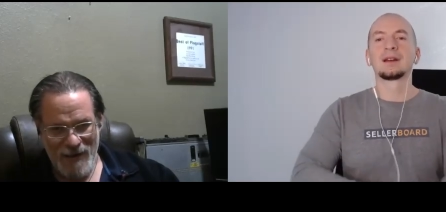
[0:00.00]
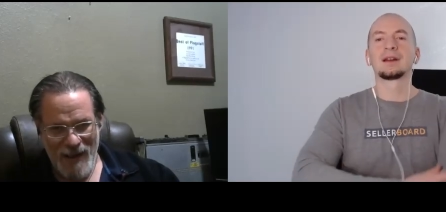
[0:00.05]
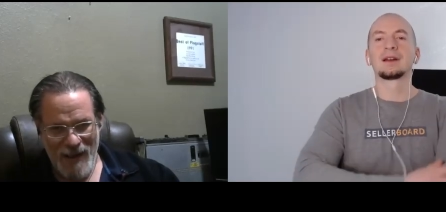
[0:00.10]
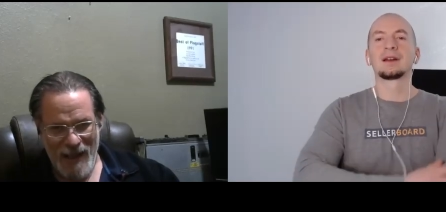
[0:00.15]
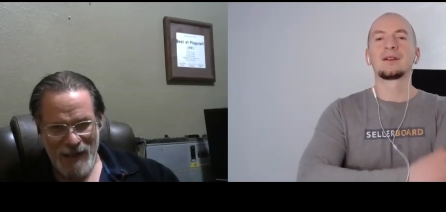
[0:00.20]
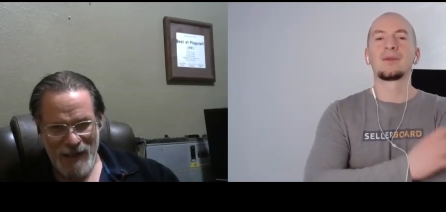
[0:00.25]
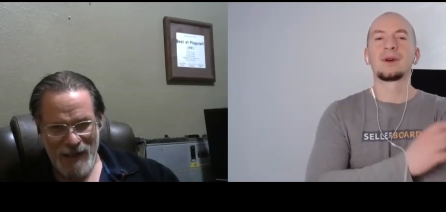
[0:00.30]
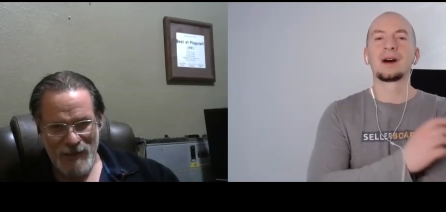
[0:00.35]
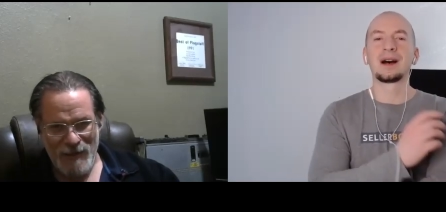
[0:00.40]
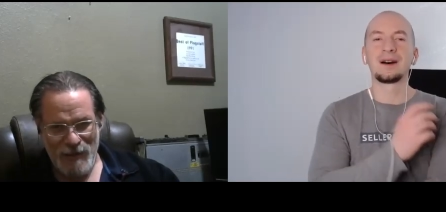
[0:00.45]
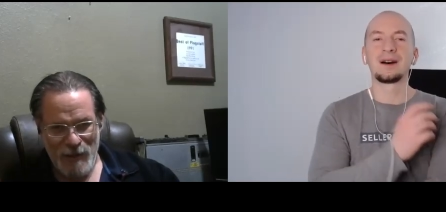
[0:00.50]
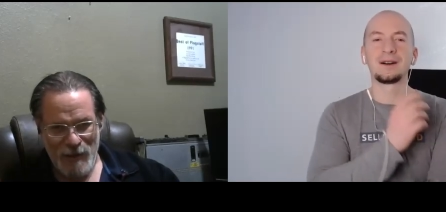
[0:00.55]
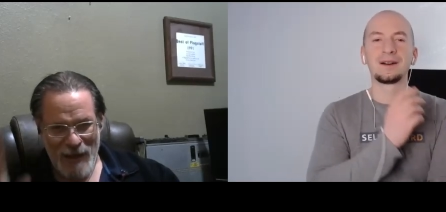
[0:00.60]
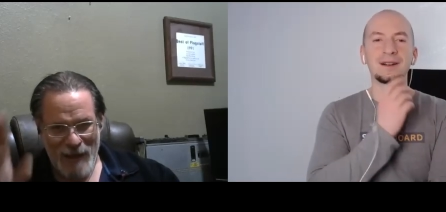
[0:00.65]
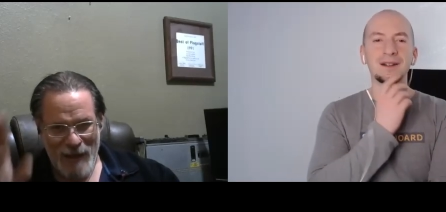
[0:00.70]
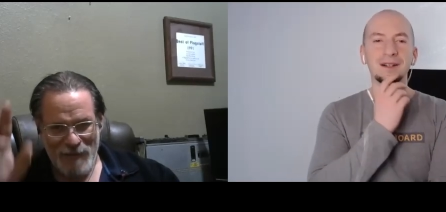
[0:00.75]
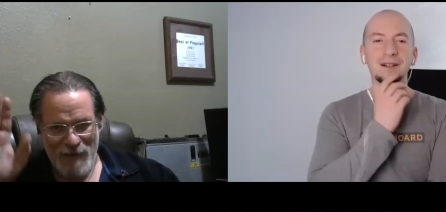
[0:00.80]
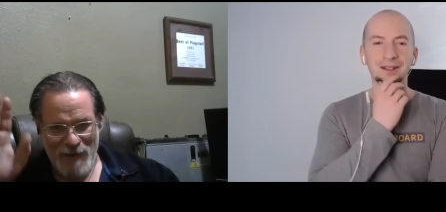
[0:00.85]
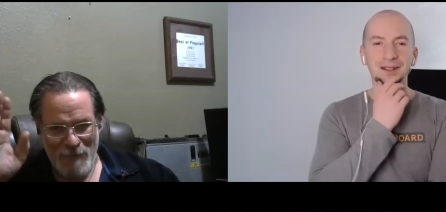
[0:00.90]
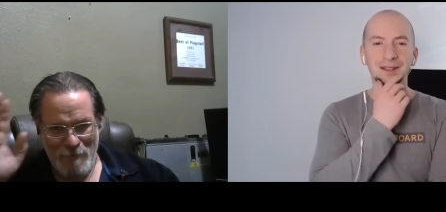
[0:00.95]
Speaker 1: And wow. you
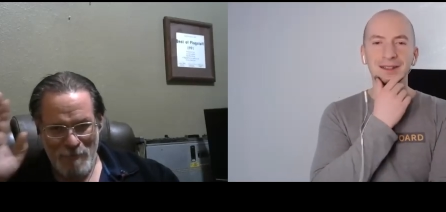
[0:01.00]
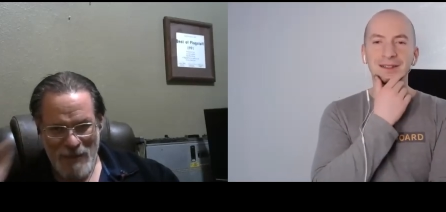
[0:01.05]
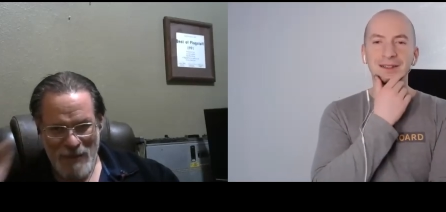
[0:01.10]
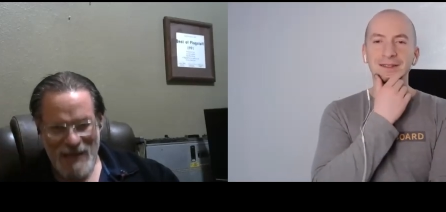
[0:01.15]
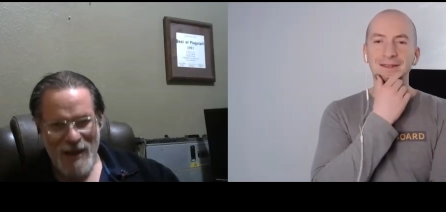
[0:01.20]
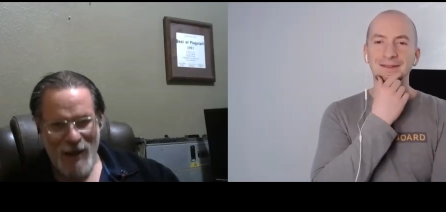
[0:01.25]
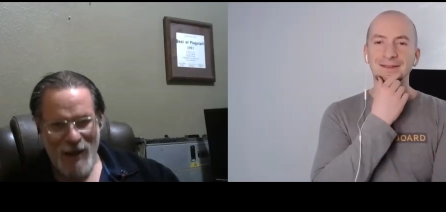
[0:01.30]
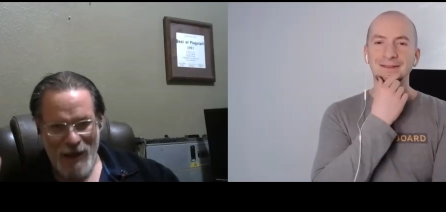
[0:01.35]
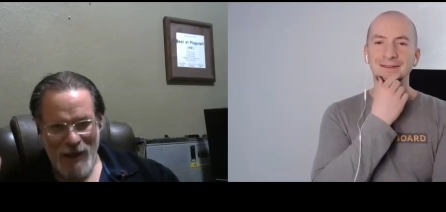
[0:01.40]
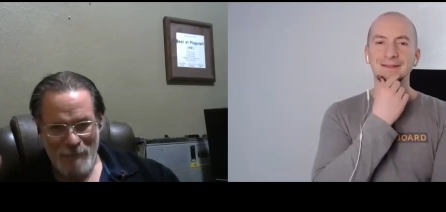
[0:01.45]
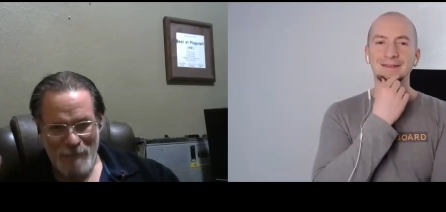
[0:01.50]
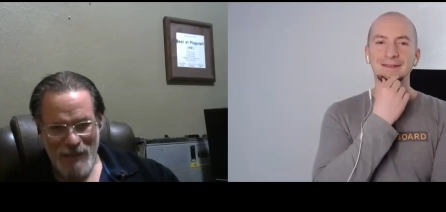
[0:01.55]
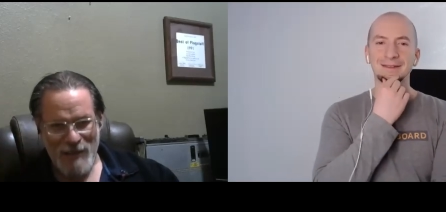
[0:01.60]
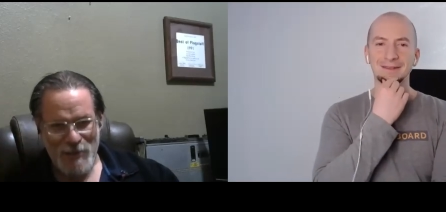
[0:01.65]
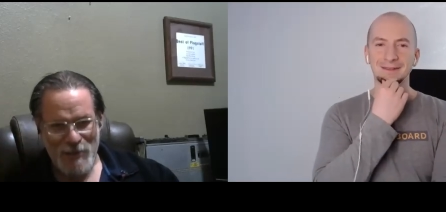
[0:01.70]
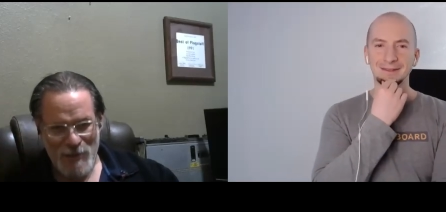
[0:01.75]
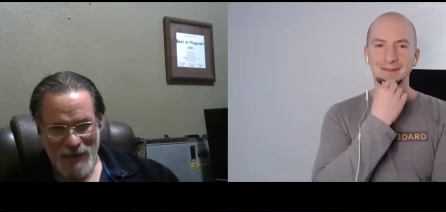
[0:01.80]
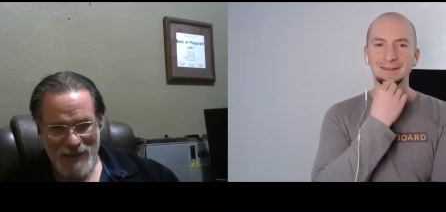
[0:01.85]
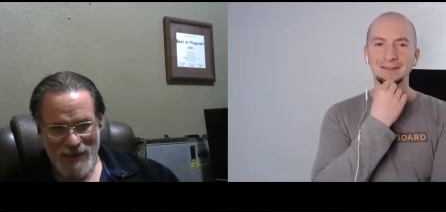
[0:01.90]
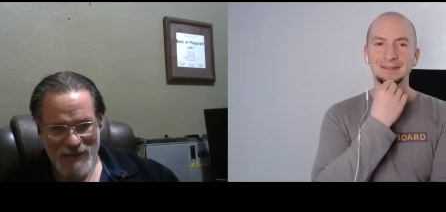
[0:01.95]
have to be on
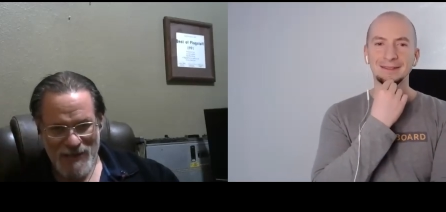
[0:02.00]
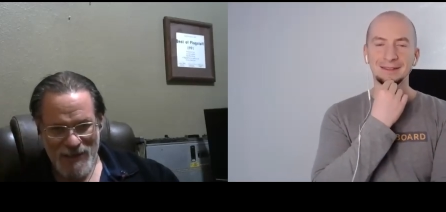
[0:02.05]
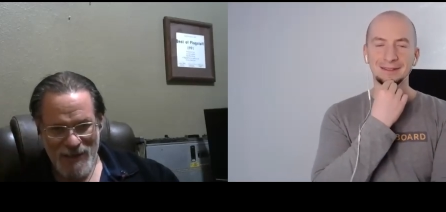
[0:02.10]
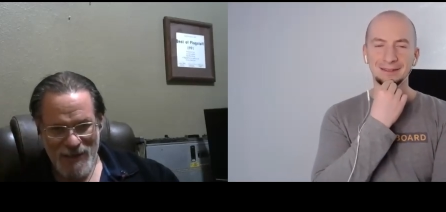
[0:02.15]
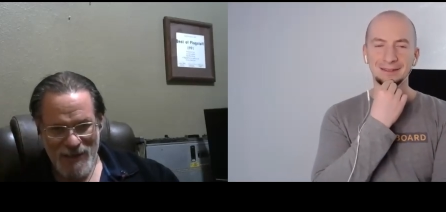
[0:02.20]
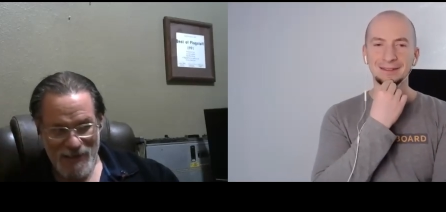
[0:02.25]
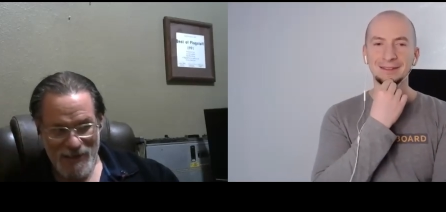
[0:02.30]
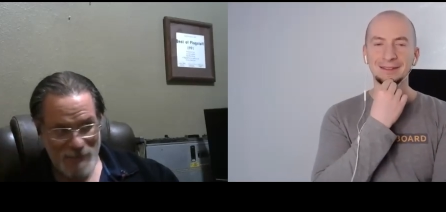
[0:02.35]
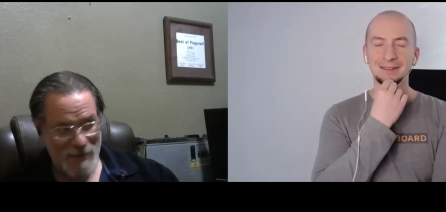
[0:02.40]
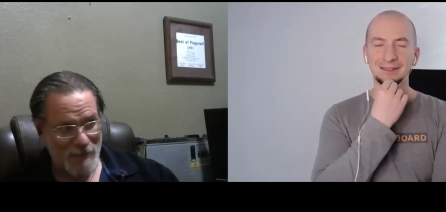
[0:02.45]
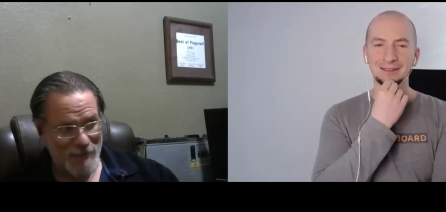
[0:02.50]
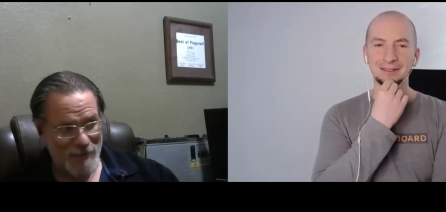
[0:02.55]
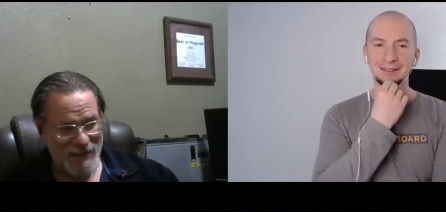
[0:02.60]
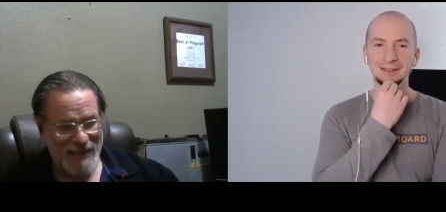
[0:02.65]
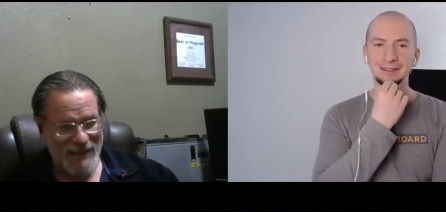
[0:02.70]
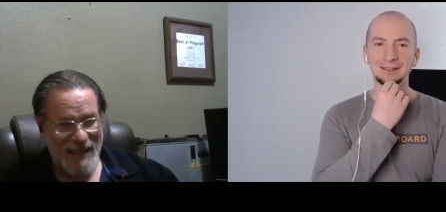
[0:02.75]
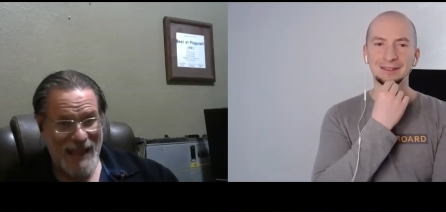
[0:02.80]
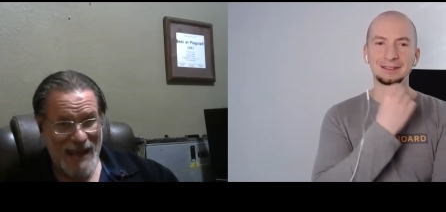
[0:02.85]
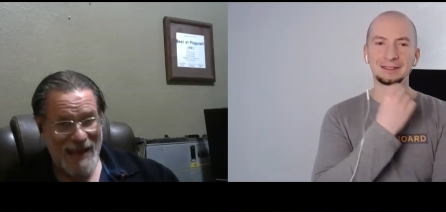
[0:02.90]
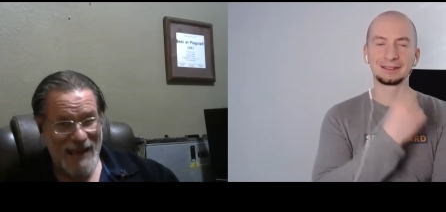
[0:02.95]
Pinterest mm-hmm. to be able to
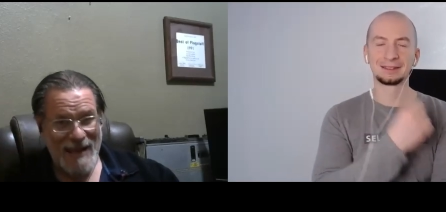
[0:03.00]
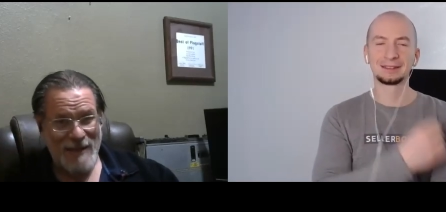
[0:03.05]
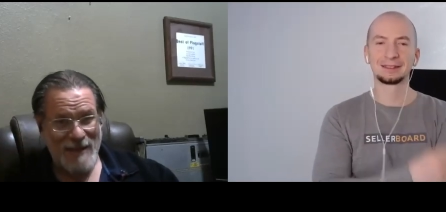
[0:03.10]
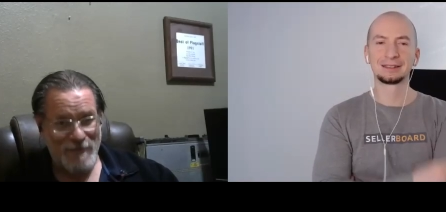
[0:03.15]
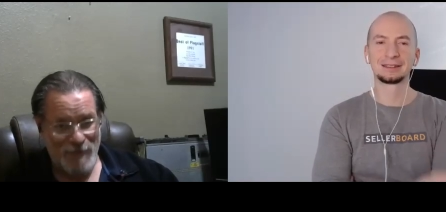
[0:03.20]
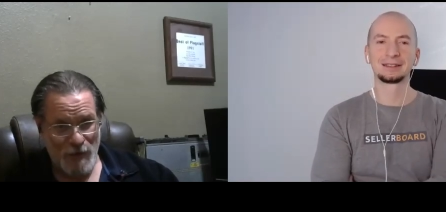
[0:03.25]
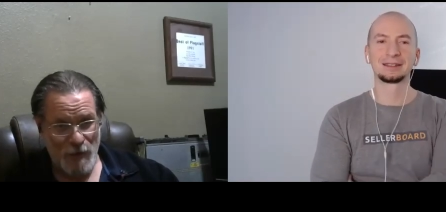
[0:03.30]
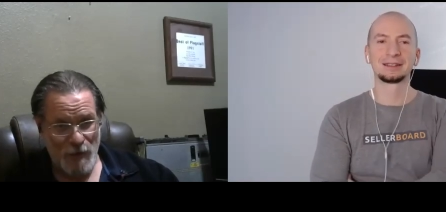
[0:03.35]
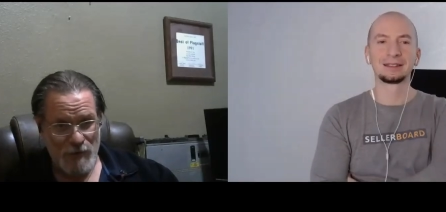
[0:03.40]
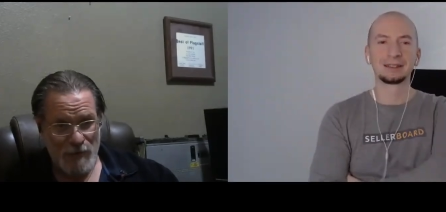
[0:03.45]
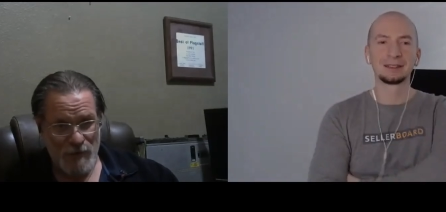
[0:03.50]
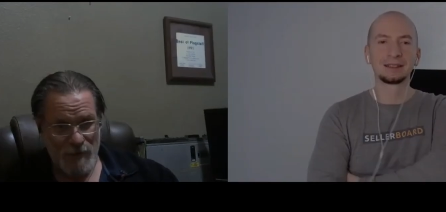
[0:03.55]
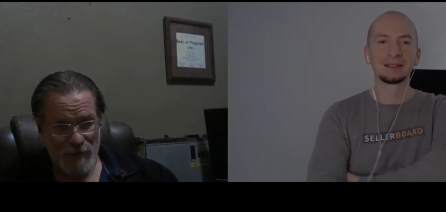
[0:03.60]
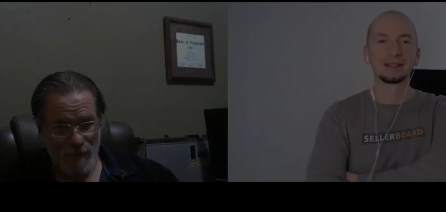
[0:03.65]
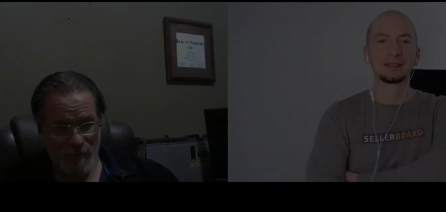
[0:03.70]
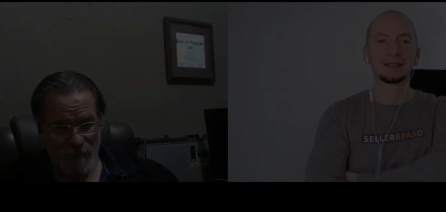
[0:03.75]
get any of those.